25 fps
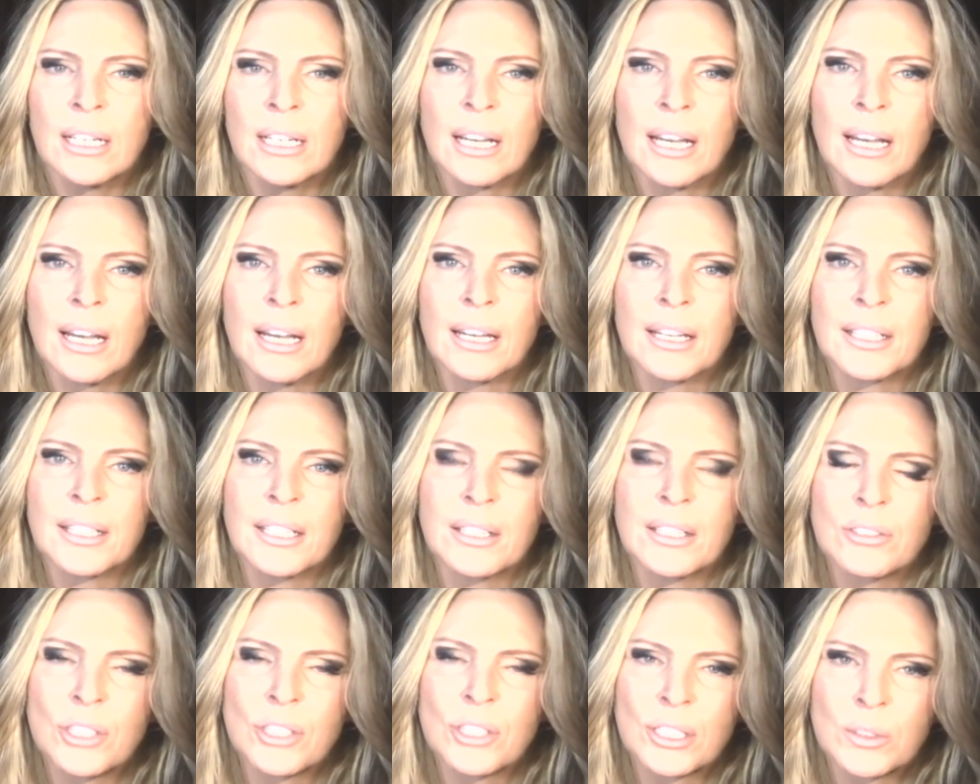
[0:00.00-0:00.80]

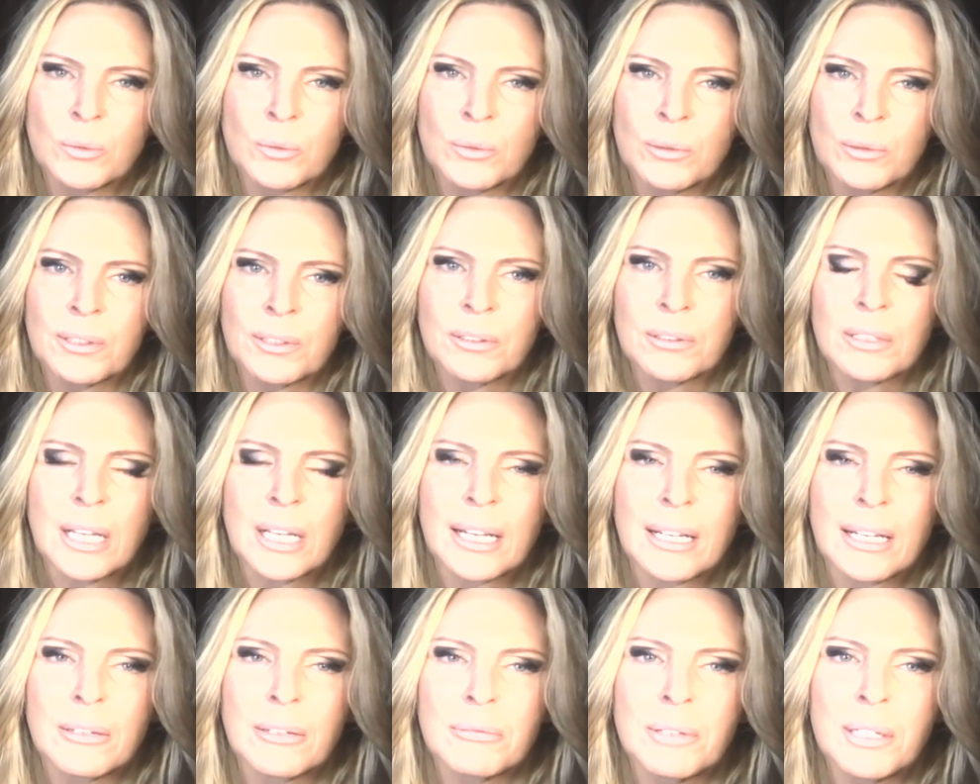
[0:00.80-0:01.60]
You just want to
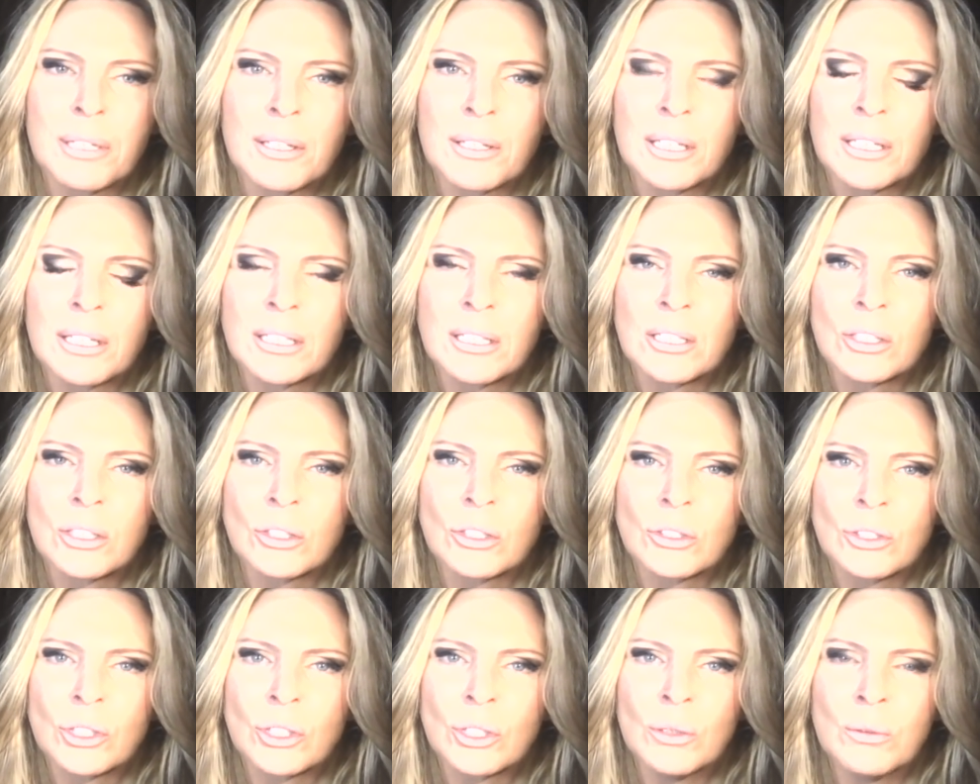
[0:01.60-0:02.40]
like really
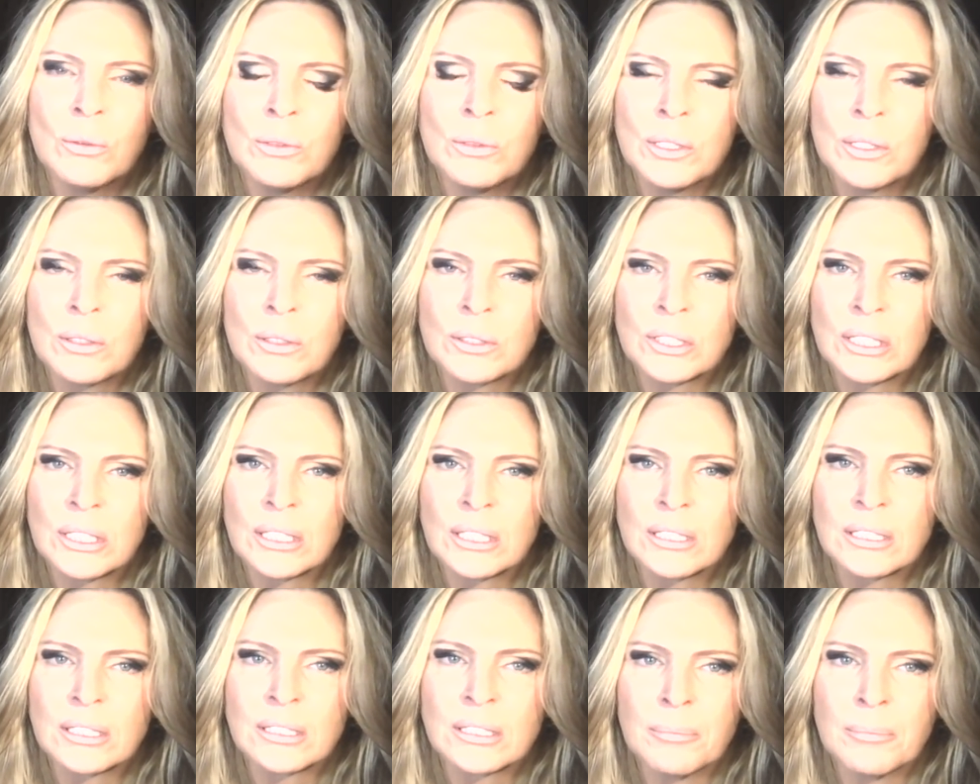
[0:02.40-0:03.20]
tune your
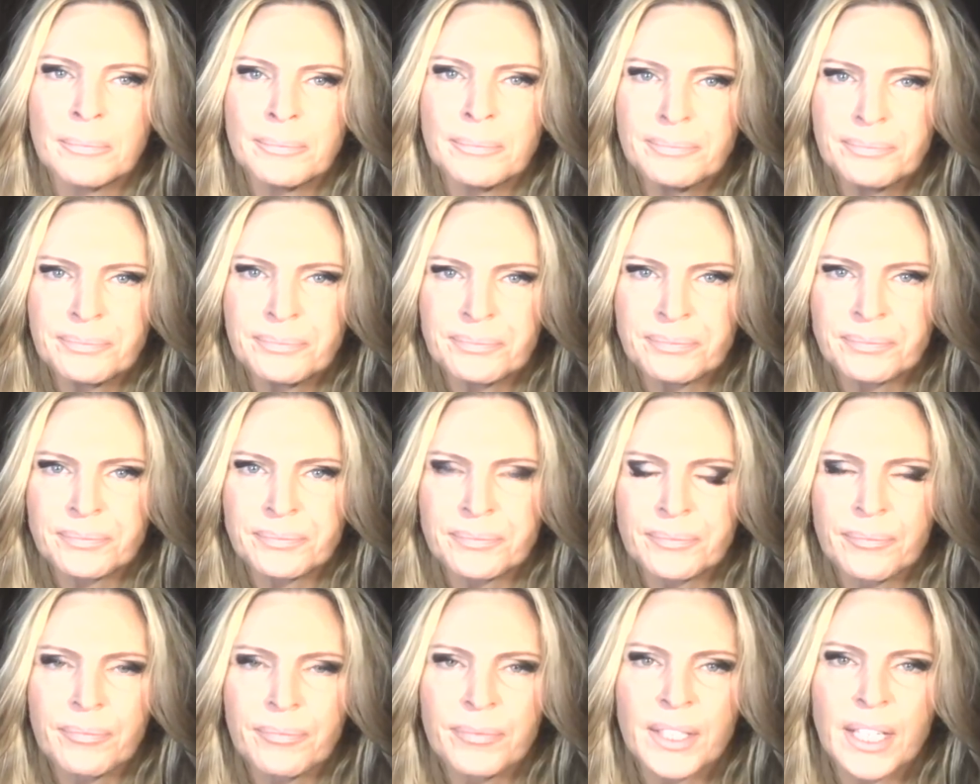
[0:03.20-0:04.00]
system
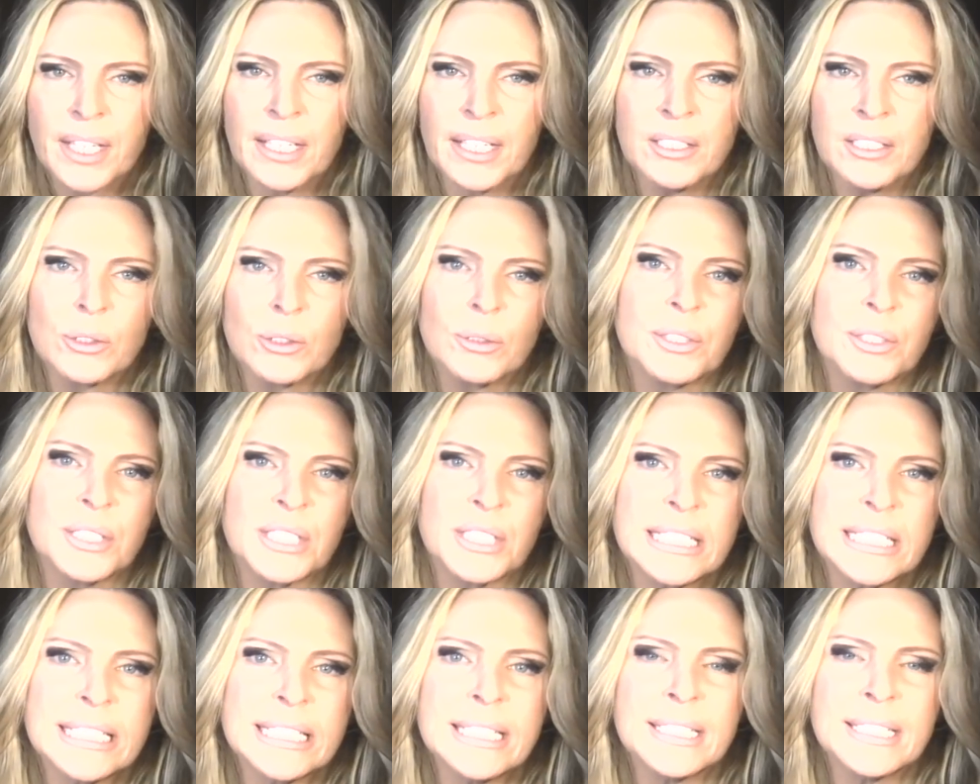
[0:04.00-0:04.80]
into
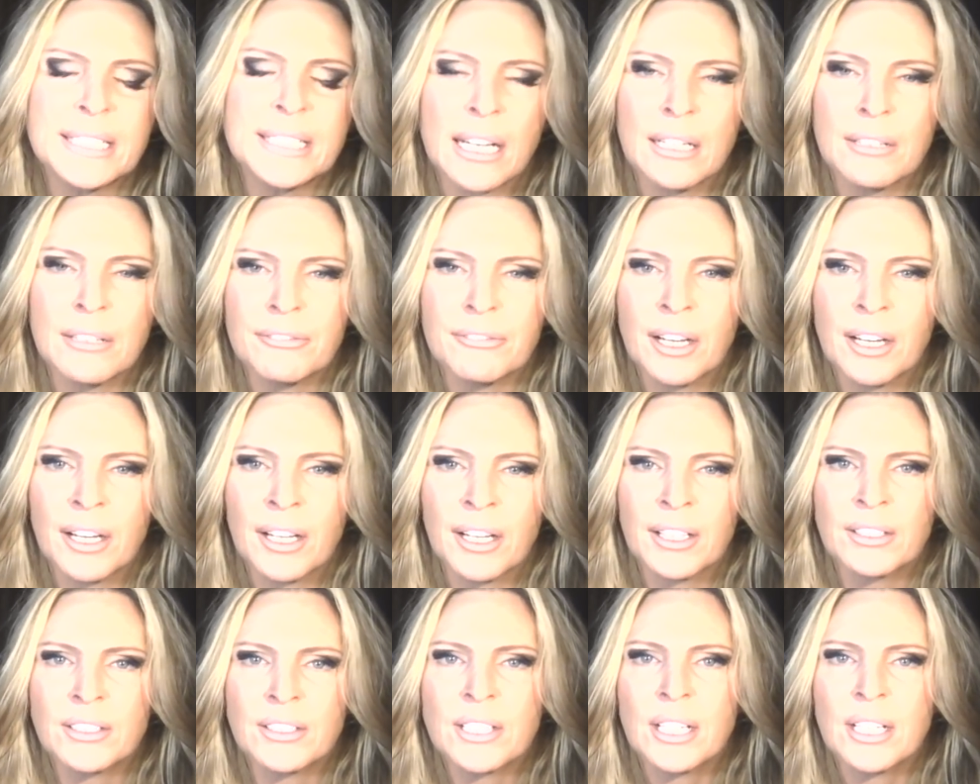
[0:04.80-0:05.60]
teas. I
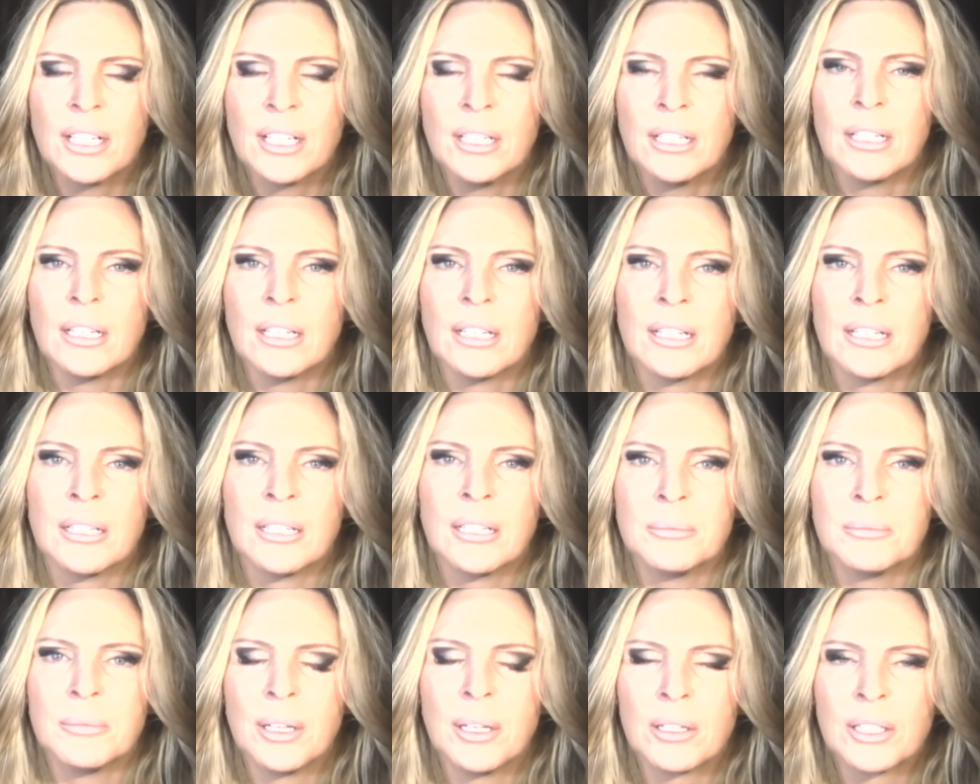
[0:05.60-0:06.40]
find
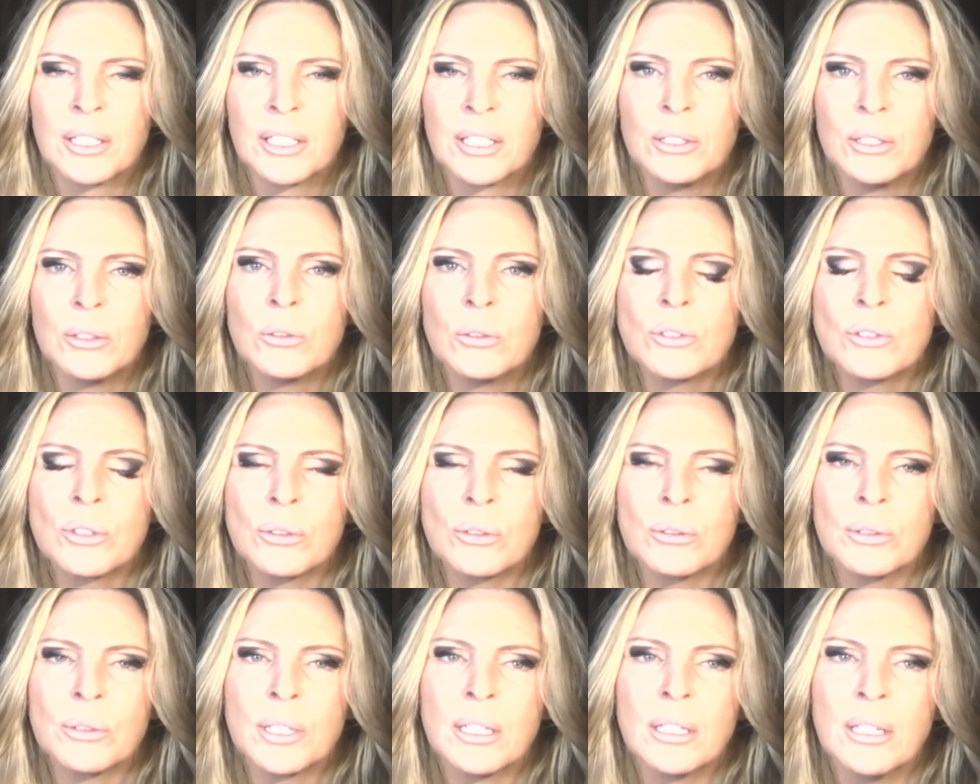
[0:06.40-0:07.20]
are
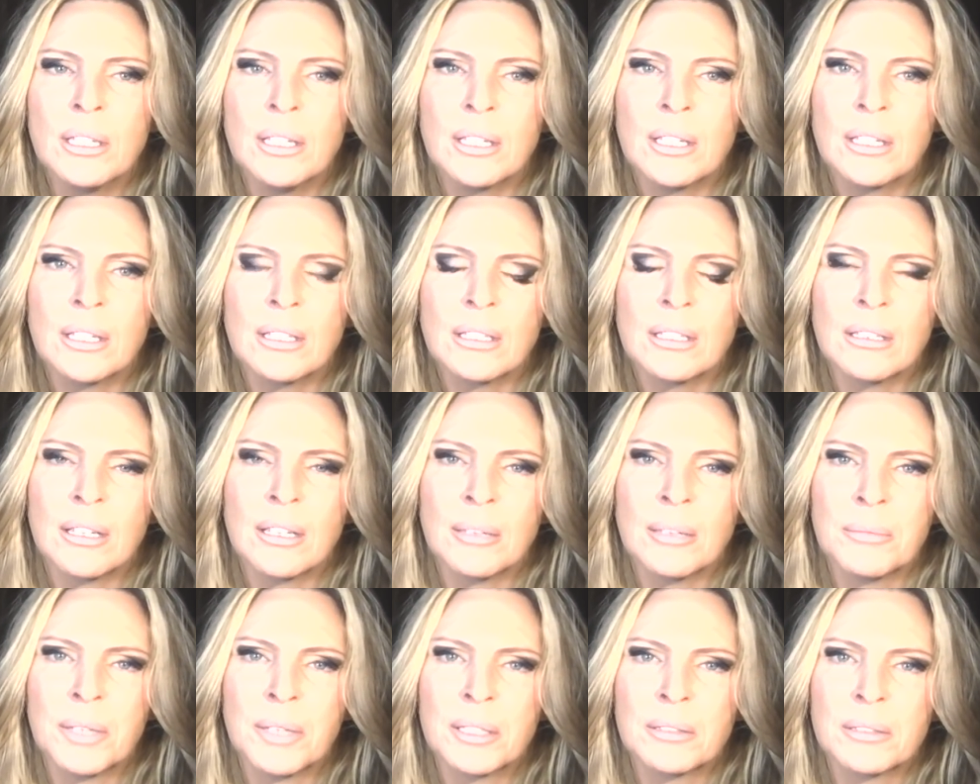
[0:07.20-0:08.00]
usually
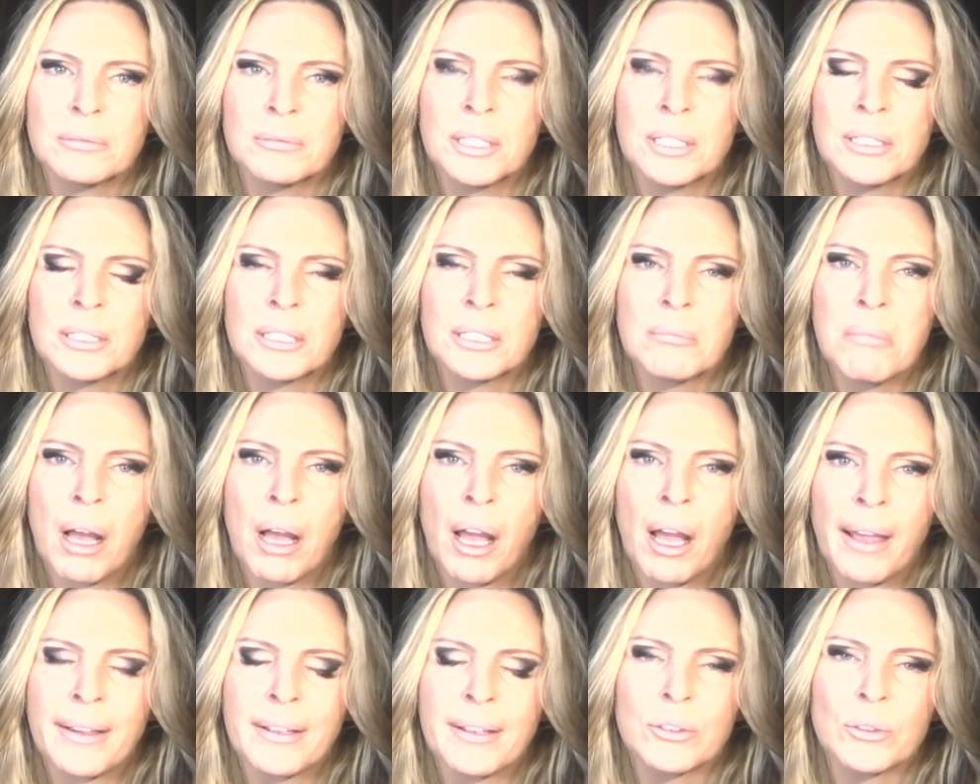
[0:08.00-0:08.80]
a really
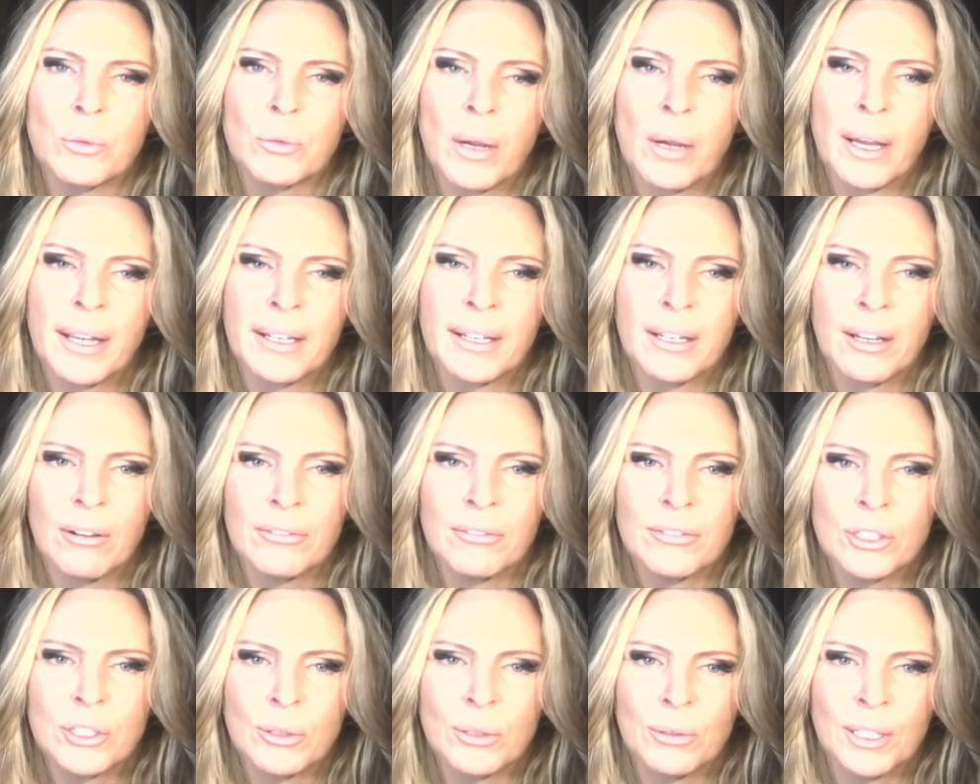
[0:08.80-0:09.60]
mild way
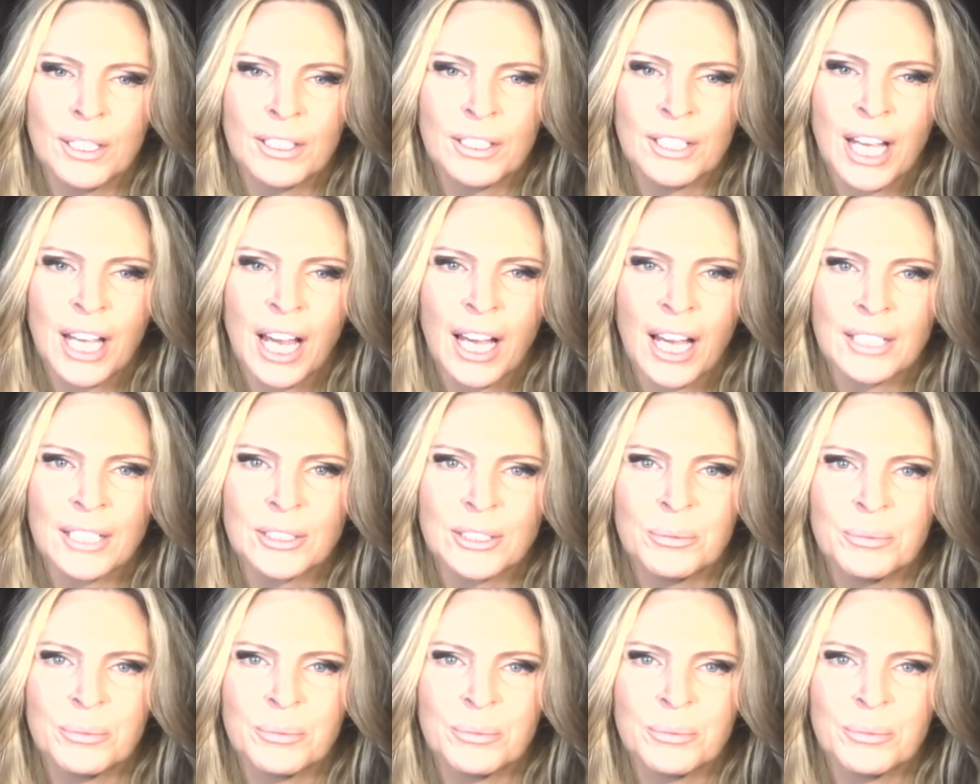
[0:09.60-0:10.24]
of doing that.